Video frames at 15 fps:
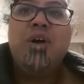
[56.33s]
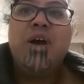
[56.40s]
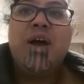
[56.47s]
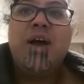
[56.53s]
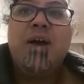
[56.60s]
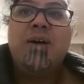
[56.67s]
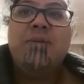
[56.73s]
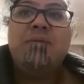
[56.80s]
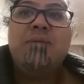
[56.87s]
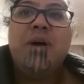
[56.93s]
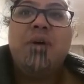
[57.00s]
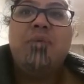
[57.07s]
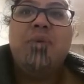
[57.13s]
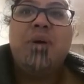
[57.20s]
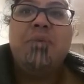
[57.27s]

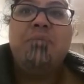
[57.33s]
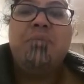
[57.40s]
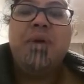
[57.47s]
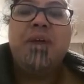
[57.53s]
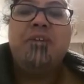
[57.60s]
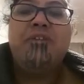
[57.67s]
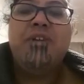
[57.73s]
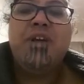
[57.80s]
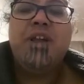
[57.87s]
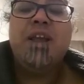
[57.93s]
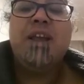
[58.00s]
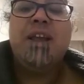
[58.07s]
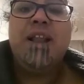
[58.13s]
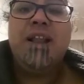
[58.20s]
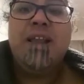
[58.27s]
A white background, a
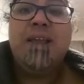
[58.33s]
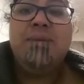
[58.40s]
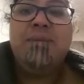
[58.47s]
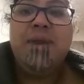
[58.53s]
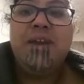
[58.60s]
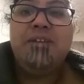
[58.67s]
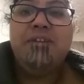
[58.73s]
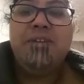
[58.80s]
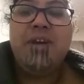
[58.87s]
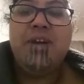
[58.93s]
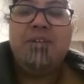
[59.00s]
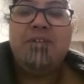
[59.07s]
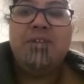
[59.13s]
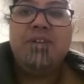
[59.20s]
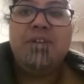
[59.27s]
clear
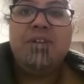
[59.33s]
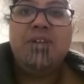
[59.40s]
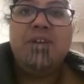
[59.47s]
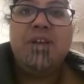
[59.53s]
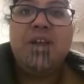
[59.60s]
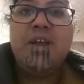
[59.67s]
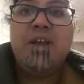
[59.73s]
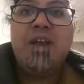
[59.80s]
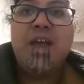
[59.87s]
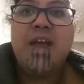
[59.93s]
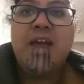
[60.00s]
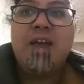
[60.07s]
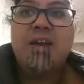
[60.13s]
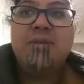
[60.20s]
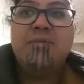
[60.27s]
background,
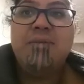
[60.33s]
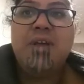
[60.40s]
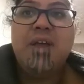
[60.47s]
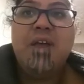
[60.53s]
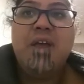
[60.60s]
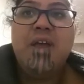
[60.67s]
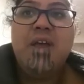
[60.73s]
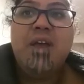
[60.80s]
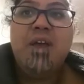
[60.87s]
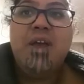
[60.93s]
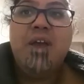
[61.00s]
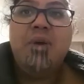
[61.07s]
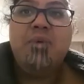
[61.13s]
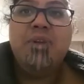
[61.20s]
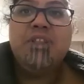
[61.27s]

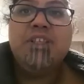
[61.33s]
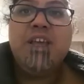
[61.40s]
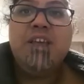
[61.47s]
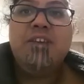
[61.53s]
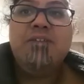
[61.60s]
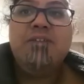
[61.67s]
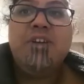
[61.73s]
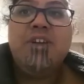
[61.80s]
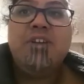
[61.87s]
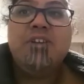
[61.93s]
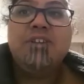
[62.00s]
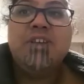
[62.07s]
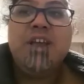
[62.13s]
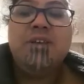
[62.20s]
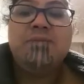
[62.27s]
when taking
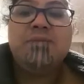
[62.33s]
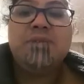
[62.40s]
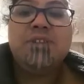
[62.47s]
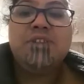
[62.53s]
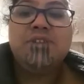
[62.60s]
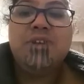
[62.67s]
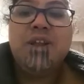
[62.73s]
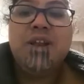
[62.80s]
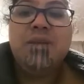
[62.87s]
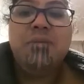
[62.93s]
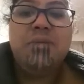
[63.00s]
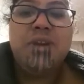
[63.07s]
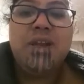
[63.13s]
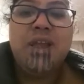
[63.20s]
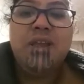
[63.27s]
photos helps to
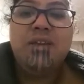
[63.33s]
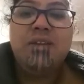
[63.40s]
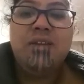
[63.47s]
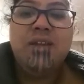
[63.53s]
eliminate